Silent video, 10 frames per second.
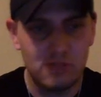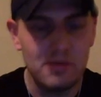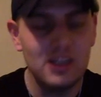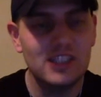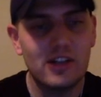the
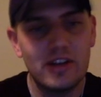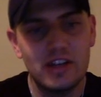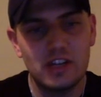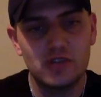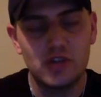
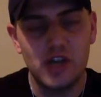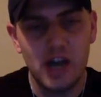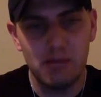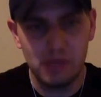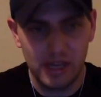military-industrial
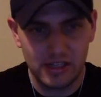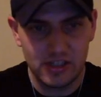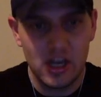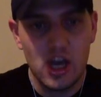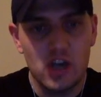
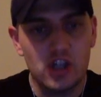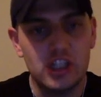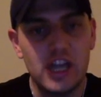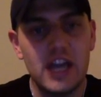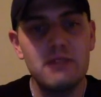complex
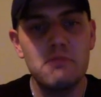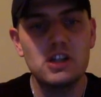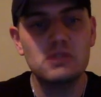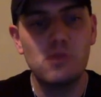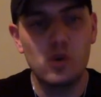could gain
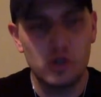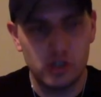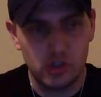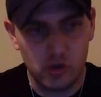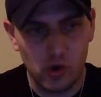much more
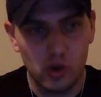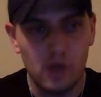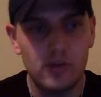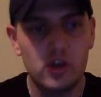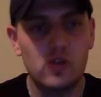
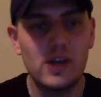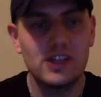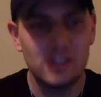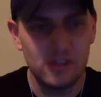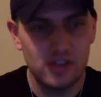control over a
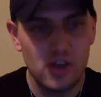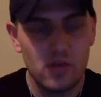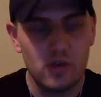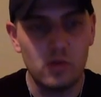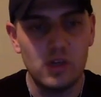crisis
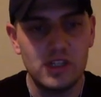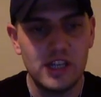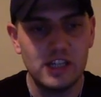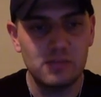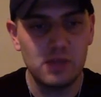when one takes